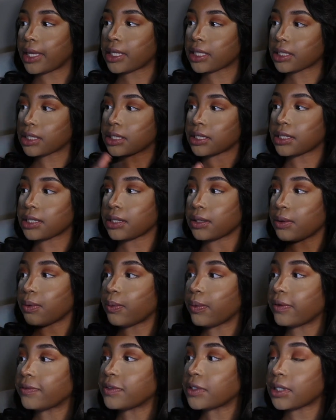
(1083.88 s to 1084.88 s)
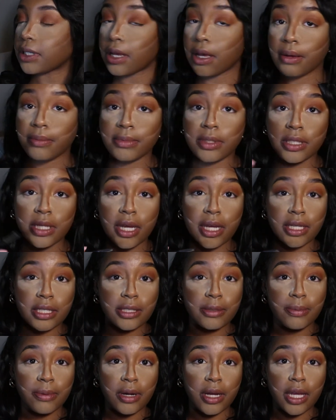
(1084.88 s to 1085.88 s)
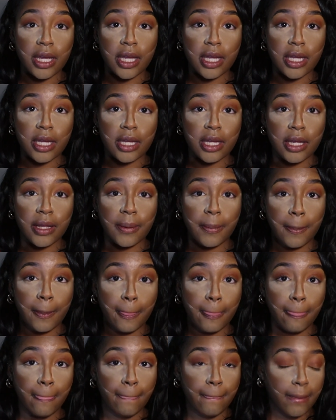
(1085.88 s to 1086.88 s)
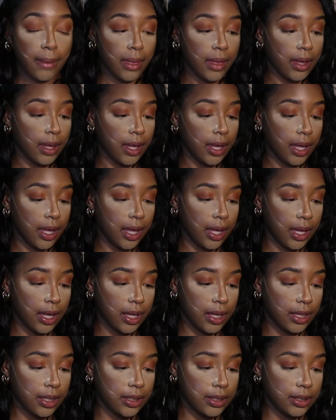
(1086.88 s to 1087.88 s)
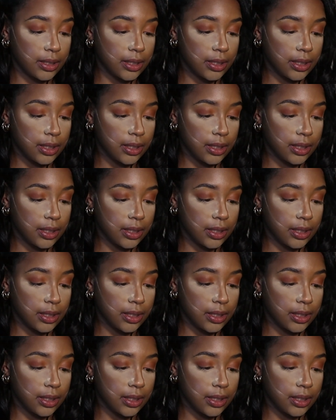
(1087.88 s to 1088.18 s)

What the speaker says: it with some setting spray. And